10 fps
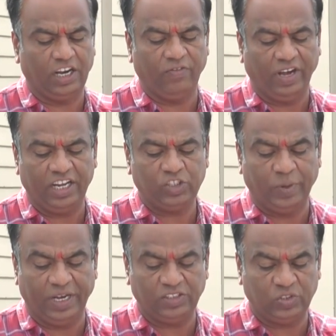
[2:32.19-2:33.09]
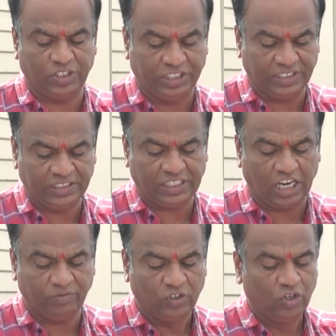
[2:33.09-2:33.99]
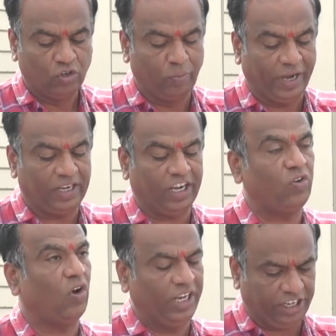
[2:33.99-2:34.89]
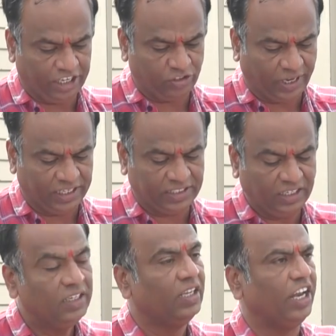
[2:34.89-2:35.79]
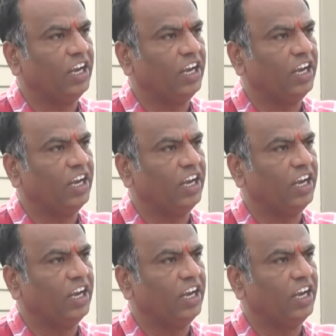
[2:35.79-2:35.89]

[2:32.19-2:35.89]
and well-experienced teaching staff to maintain quality education